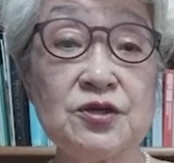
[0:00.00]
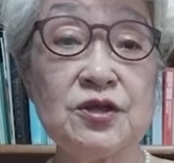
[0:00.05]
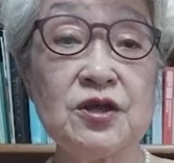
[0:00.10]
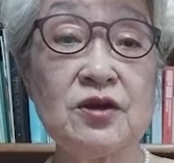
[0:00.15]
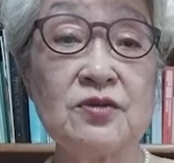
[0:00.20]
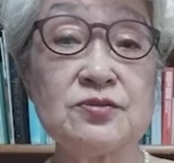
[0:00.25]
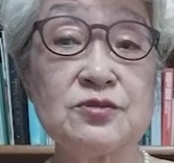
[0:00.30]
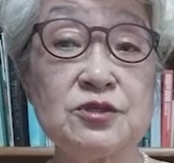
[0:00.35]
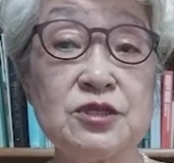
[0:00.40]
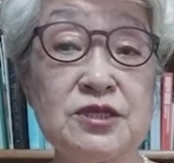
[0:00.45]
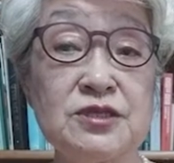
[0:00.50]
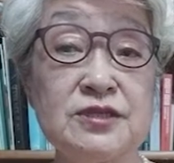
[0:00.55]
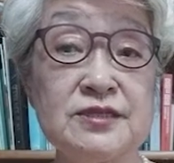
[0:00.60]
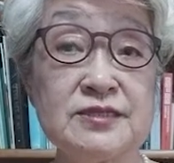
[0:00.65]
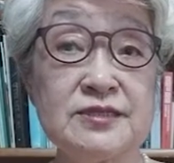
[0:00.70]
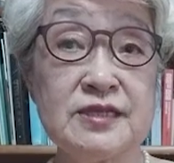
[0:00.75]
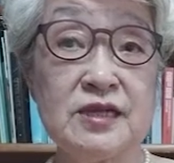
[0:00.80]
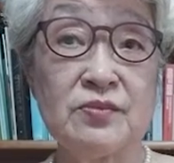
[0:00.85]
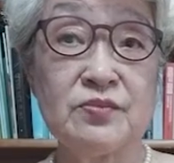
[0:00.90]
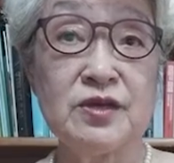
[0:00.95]
of Gender
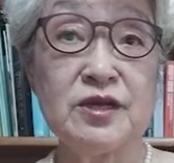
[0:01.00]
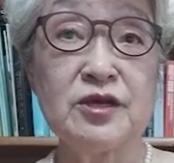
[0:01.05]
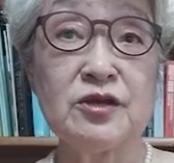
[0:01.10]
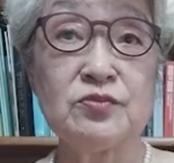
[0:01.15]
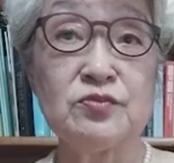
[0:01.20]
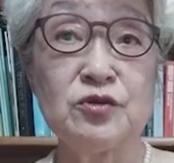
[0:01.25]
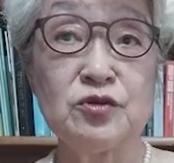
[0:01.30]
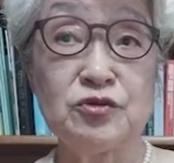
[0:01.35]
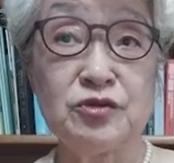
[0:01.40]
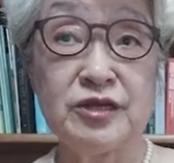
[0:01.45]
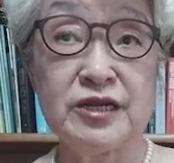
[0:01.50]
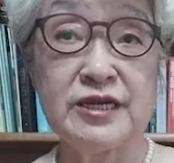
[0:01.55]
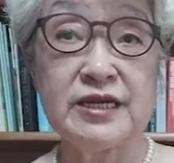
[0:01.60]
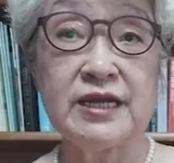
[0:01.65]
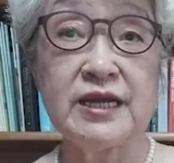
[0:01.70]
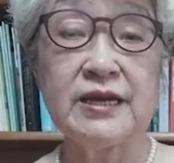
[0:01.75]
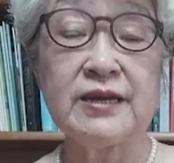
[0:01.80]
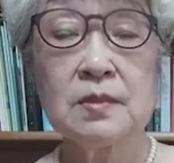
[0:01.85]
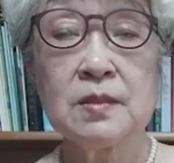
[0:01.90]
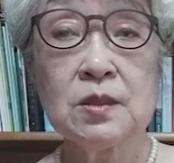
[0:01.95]
Summit
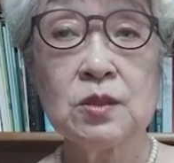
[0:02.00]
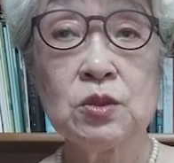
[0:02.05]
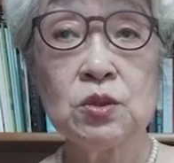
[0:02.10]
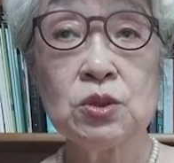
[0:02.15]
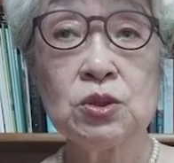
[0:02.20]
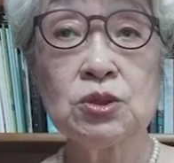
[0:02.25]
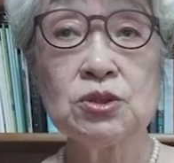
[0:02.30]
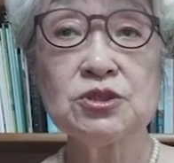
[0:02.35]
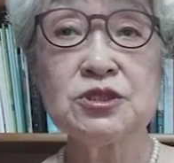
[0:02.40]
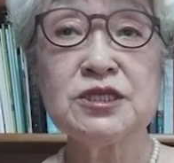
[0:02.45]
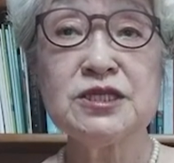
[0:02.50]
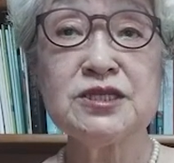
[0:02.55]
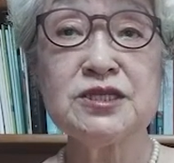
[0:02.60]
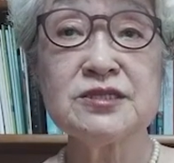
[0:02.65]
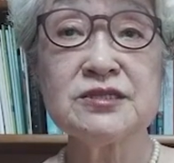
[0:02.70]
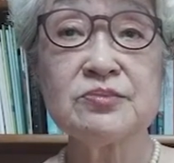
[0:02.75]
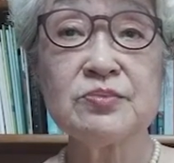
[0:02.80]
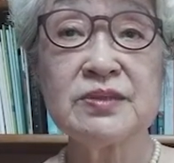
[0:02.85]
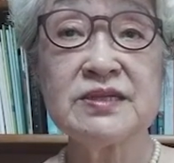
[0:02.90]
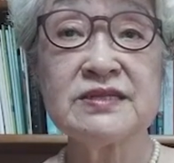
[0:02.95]
community. Do
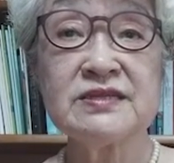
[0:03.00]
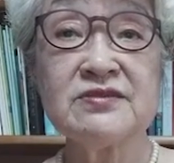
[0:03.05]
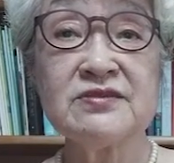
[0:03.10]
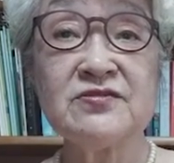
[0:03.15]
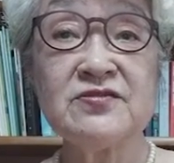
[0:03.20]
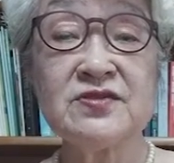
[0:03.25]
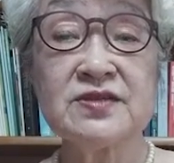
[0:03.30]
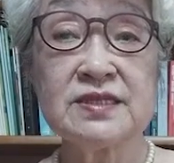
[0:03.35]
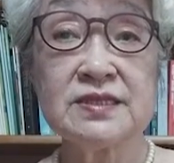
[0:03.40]
gender-specific